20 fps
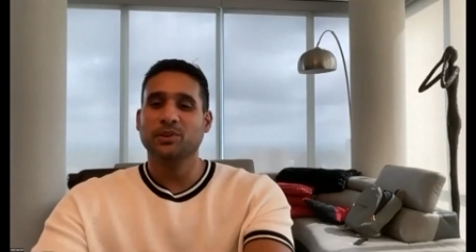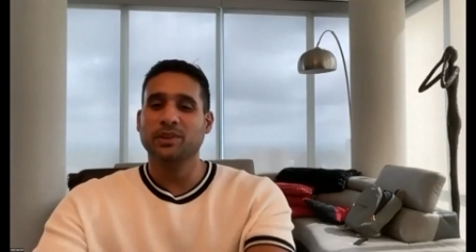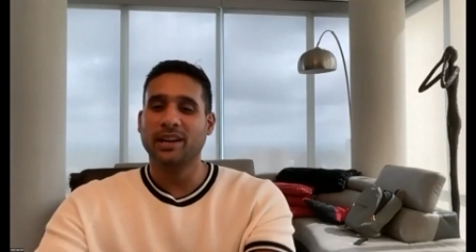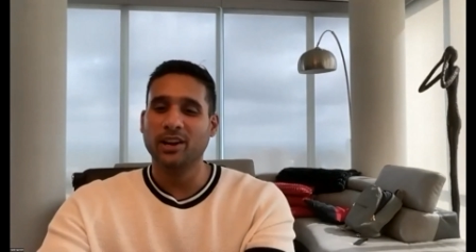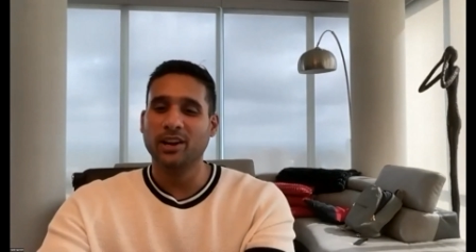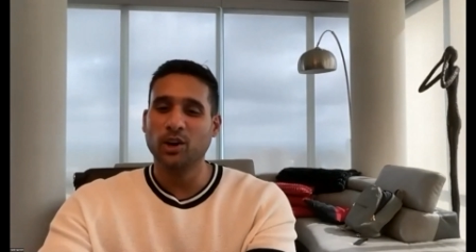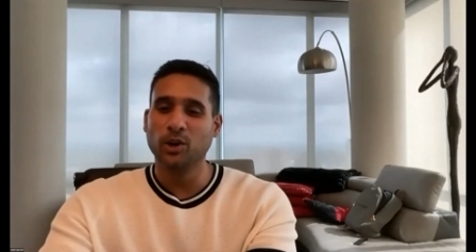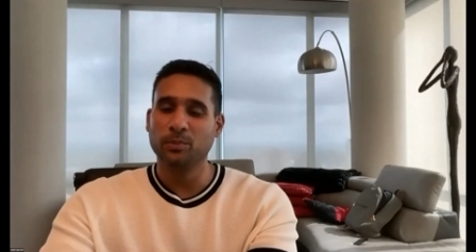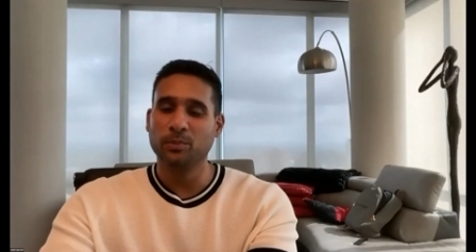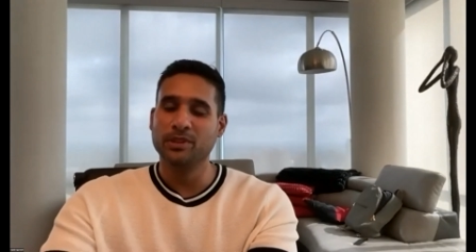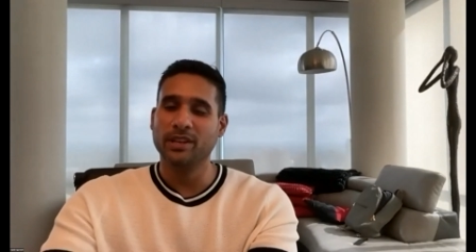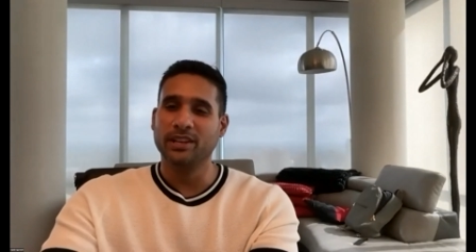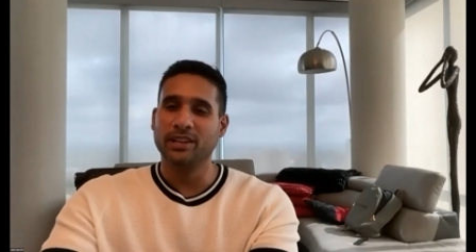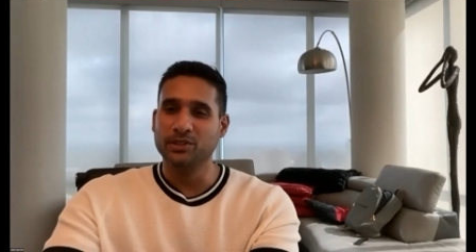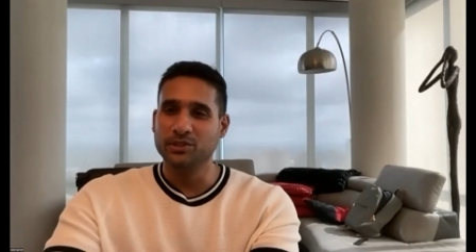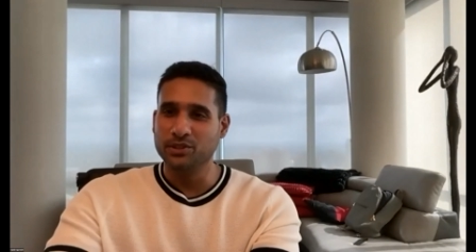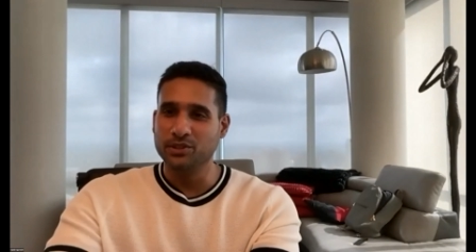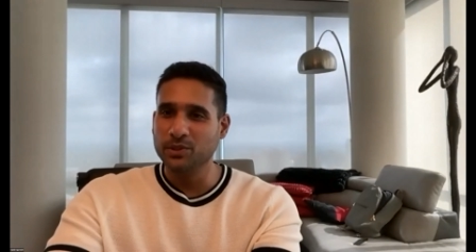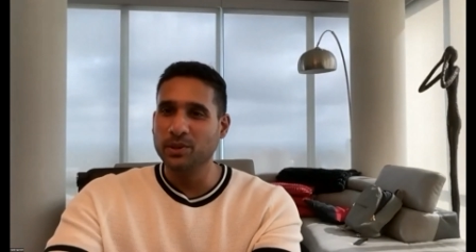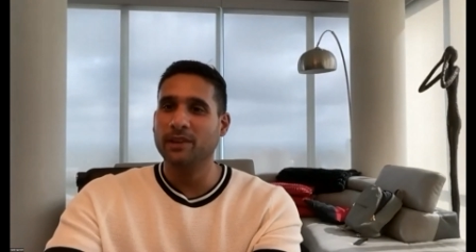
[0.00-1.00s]
then I hope that
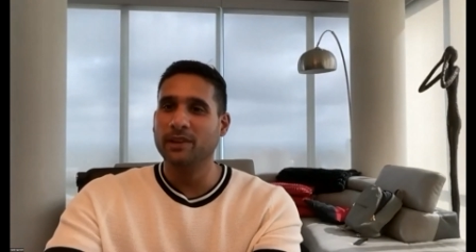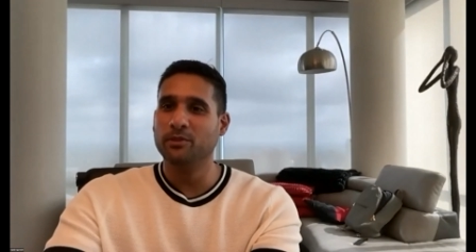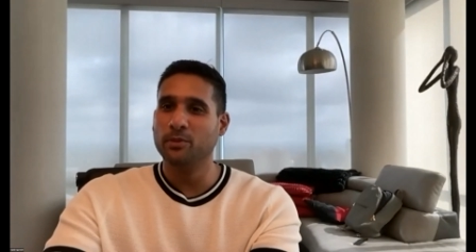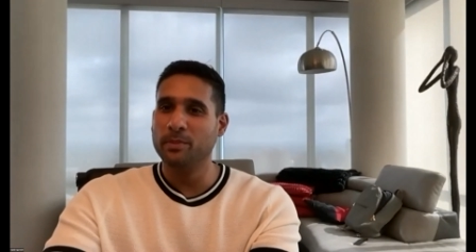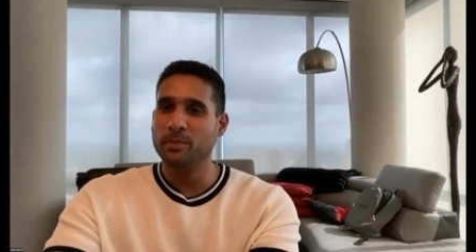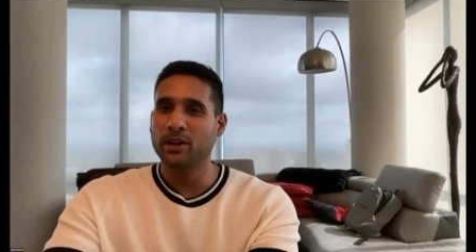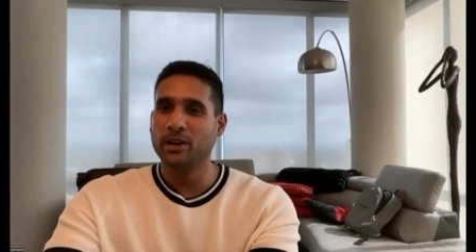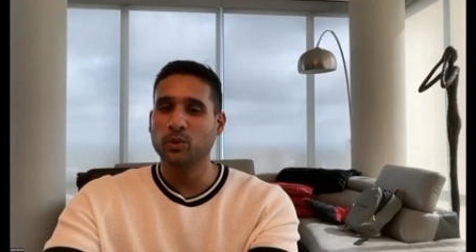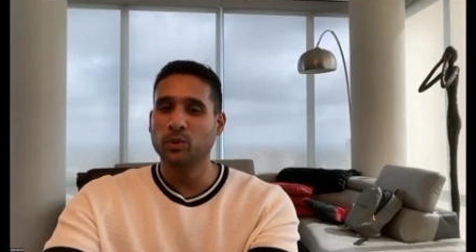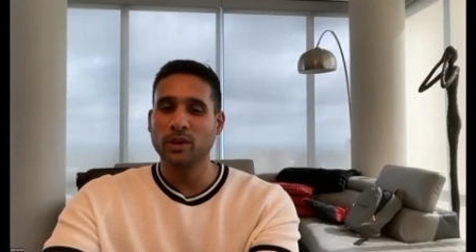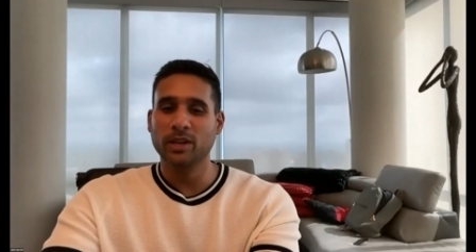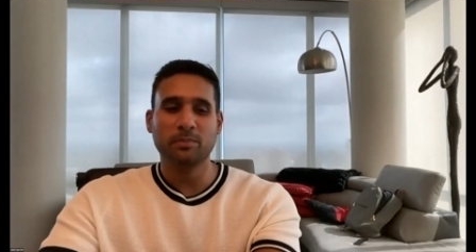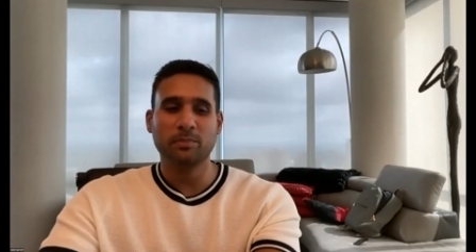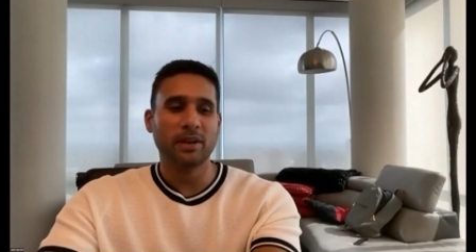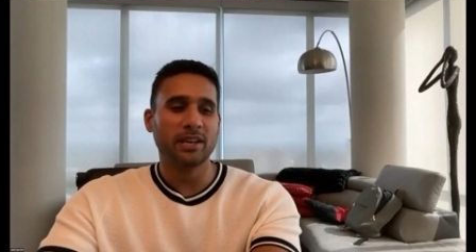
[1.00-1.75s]
you do have a better week